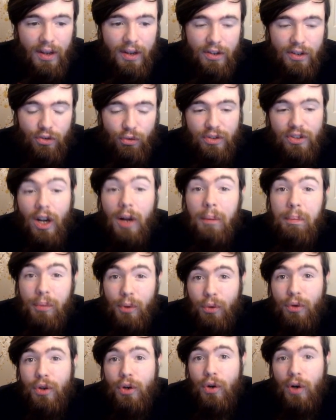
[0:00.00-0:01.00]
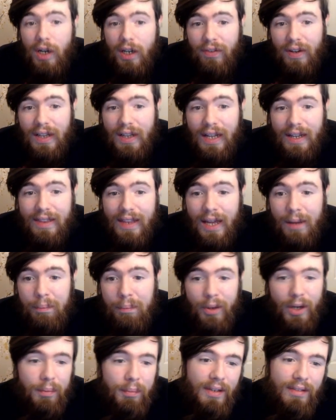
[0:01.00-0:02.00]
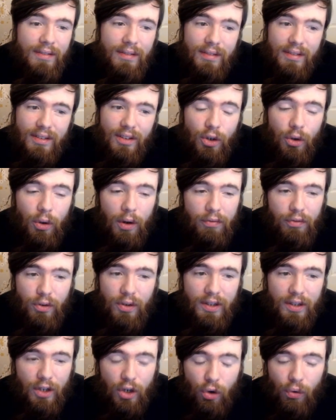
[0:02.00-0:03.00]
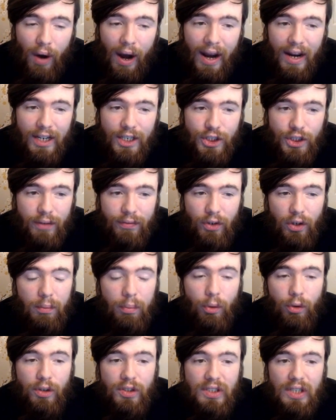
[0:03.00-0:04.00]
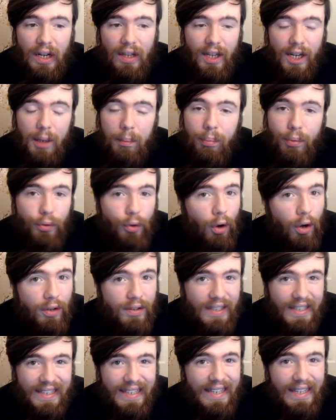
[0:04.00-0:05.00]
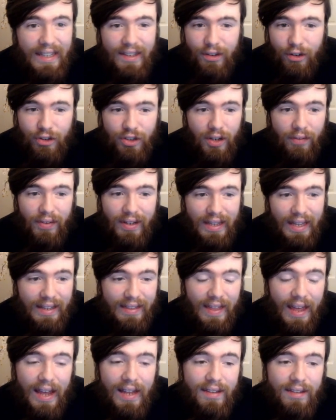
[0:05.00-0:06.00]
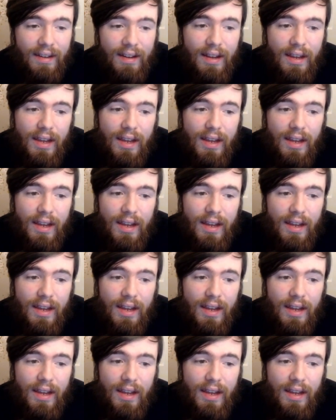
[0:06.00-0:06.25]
So it's not broken or anything like that. But it means, if you need to crash, if your opponent's got like a Baron negate or something like that,